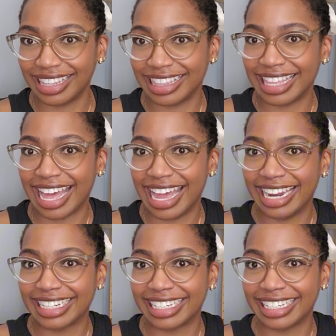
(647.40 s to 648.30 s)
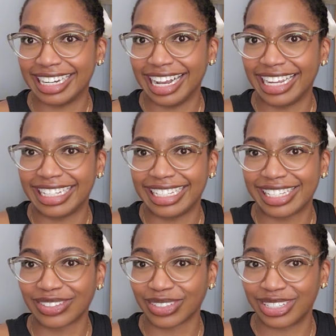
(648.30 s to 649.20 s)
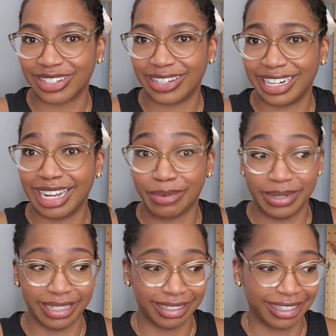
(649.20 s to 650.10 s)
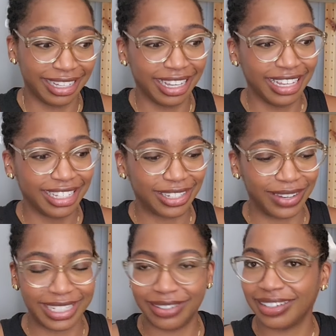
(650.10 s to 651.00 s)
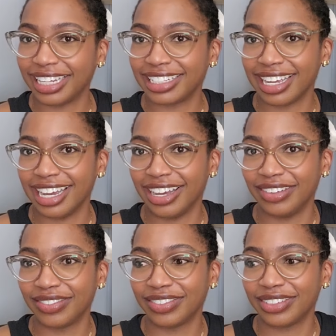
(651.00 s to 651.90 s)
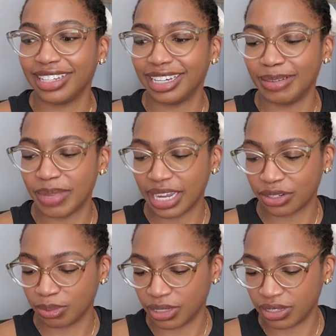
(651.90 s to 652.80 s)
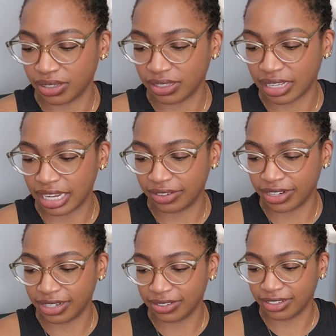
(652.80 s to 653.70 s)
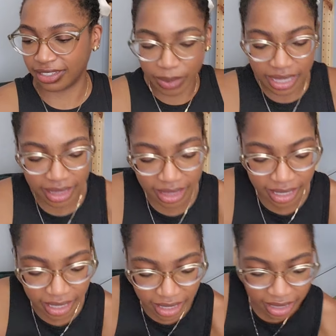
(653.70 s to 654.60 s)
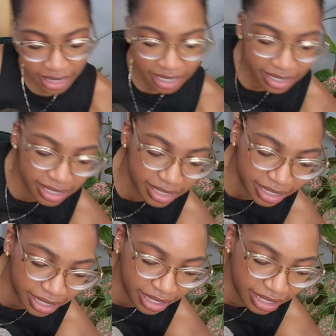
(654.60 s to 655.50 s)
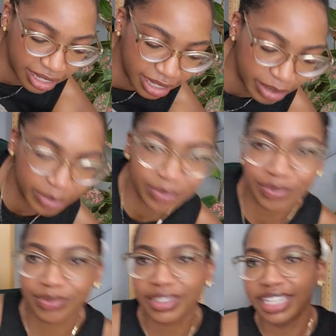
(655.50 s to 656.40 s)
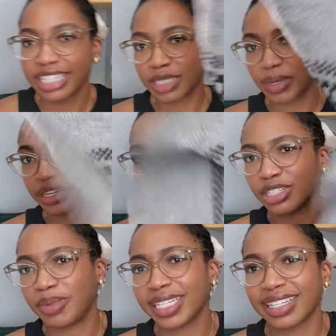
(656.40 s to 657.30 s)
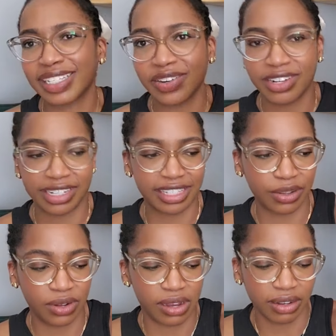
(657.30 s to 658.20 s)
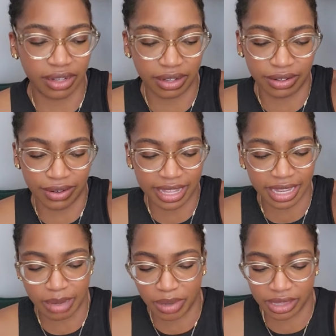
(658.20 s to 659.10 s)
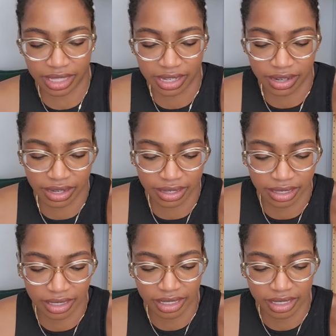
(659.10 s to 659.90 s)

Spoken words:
that I can still return it, I will. So I don't like to have extra balls lying around. With this sweater, just because I started it so long ago, I think I bought the yarn